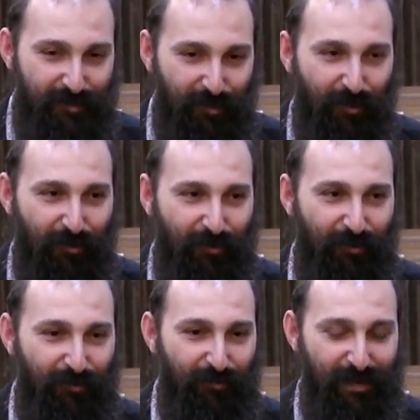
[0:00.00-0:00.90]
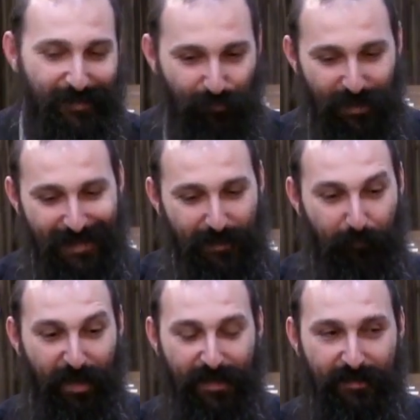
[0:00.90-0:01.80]
So it really
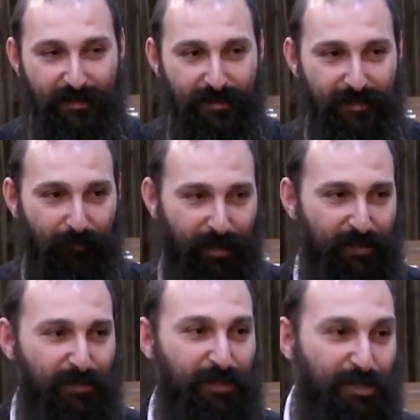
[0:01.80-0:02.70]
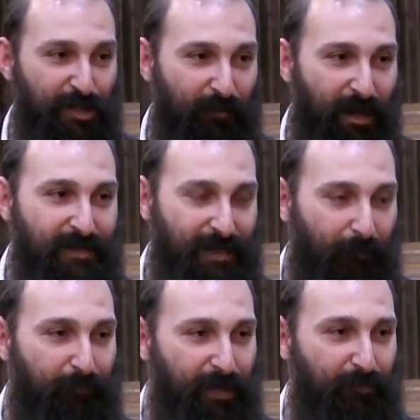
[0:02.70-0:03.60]
depends. Depends on the neshama.
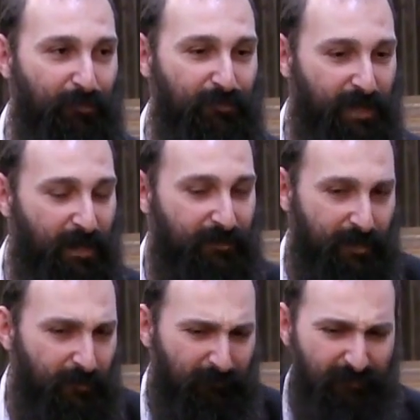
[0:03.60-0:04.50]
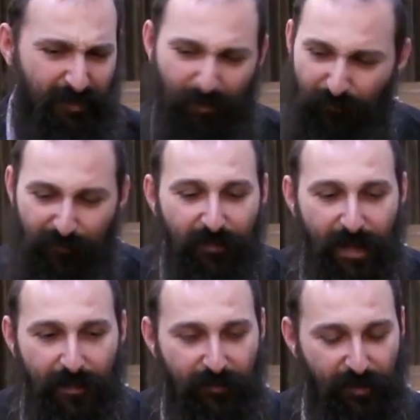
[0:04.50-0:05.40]
Some people, yeah, they don't they don't feel
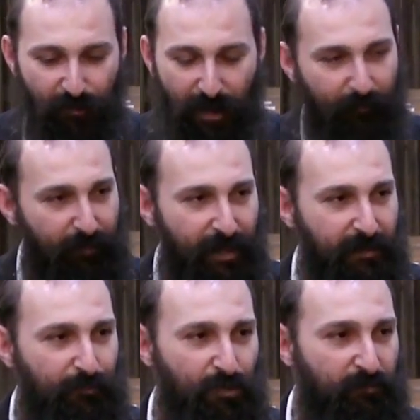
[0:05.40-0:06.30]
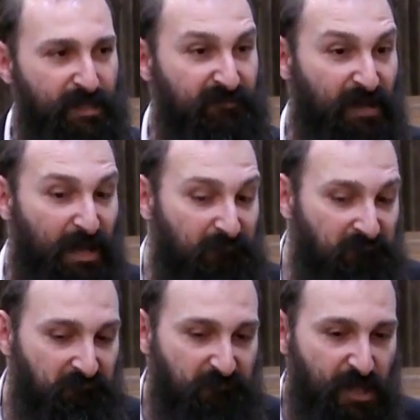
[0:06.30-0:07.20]
anything. You come and make them do a mitzvah,
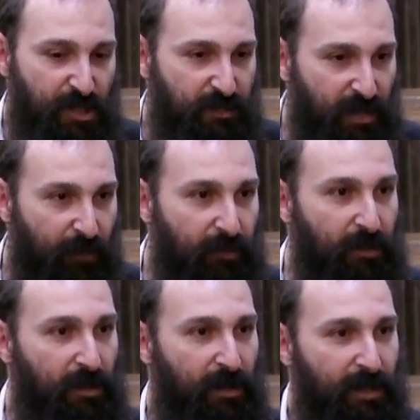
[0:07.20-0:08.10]
nish, nothing.